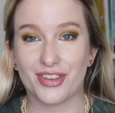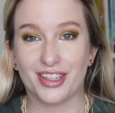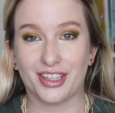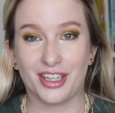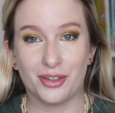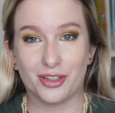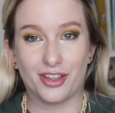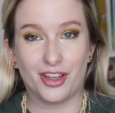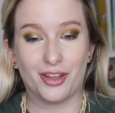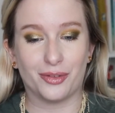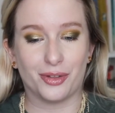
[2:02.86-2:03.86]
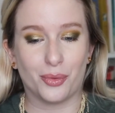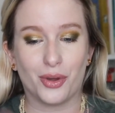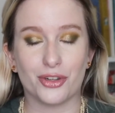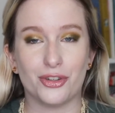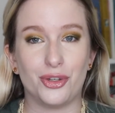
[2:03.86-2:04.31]
and like the
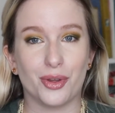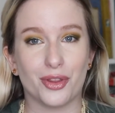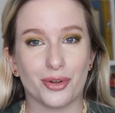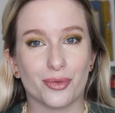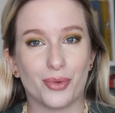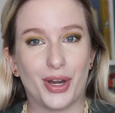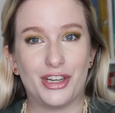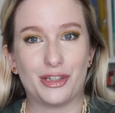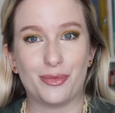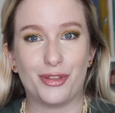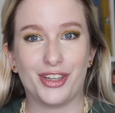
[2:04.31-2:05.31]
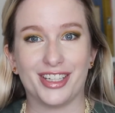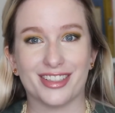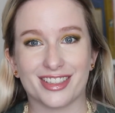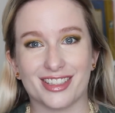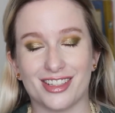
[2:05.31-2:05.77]
one or two other random
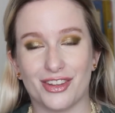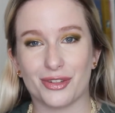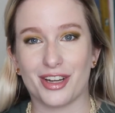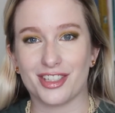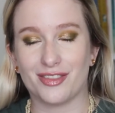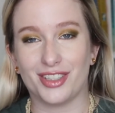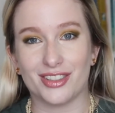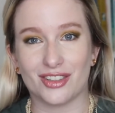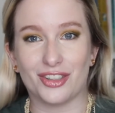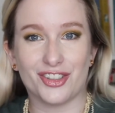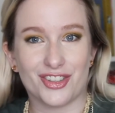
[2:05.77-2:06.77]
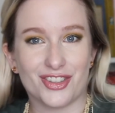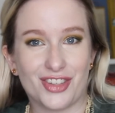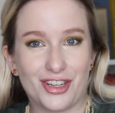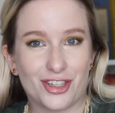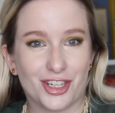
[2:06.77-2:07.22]
things, because then the rest of it is all just
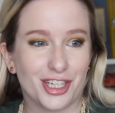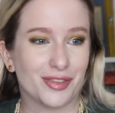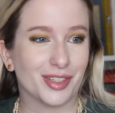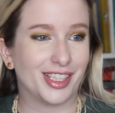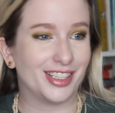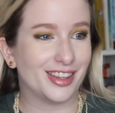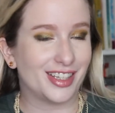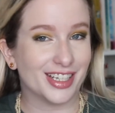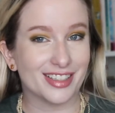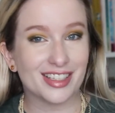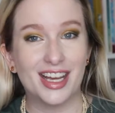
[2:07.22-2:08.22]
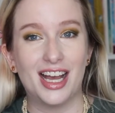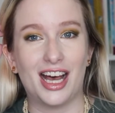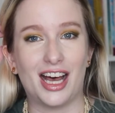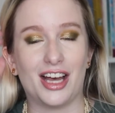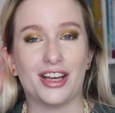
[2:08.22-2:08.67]
stationery related things.
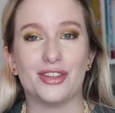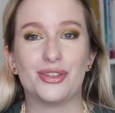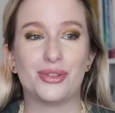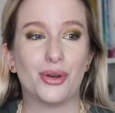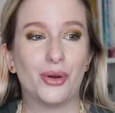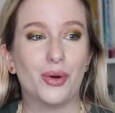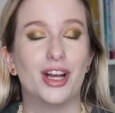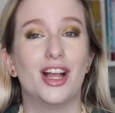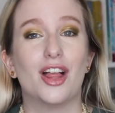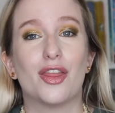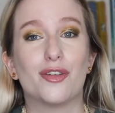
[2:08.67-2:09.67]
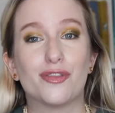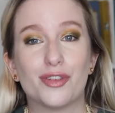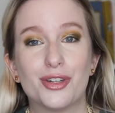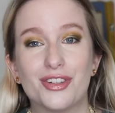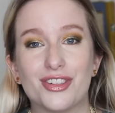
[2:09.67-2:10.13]
So the
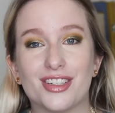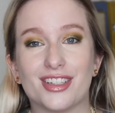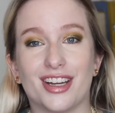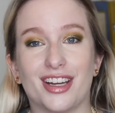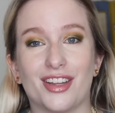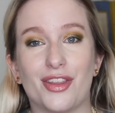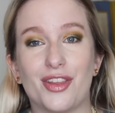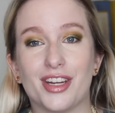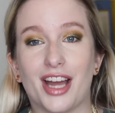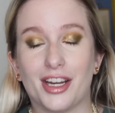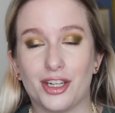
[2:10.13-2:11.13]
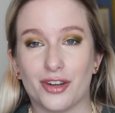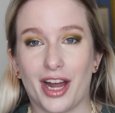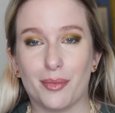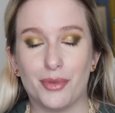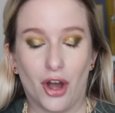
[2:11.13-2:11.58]
first thing I
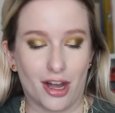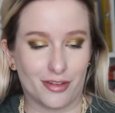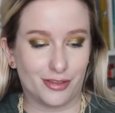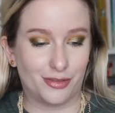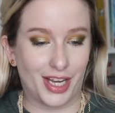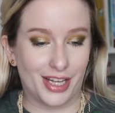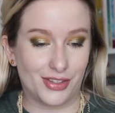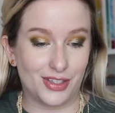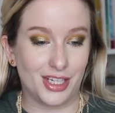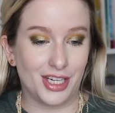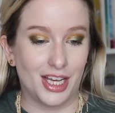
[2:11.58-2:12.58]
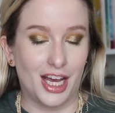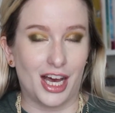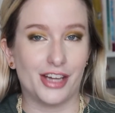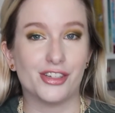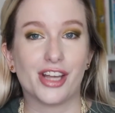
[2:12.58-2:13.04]
grabbed off of Etsy,
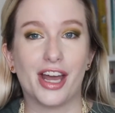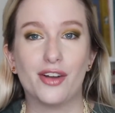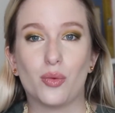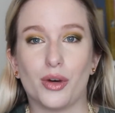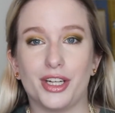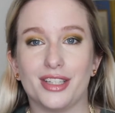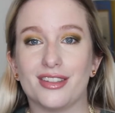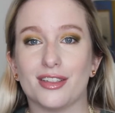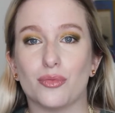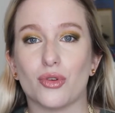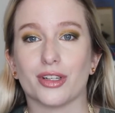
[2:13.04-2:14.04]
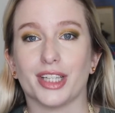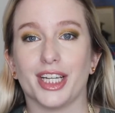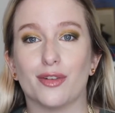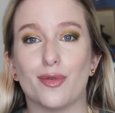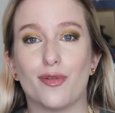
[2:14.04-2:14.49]
I just kind of wanted some more
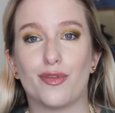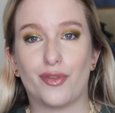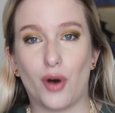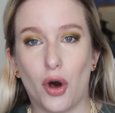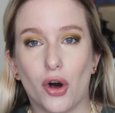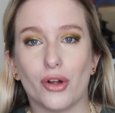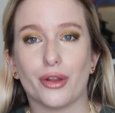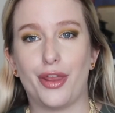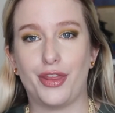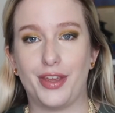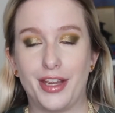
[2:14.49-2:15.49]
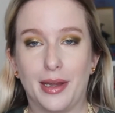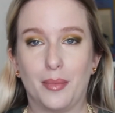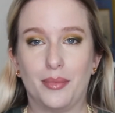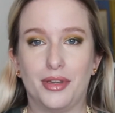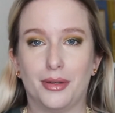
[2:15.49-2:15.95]
like fall
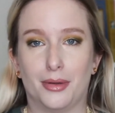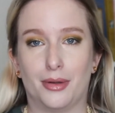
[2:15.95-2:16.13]
themed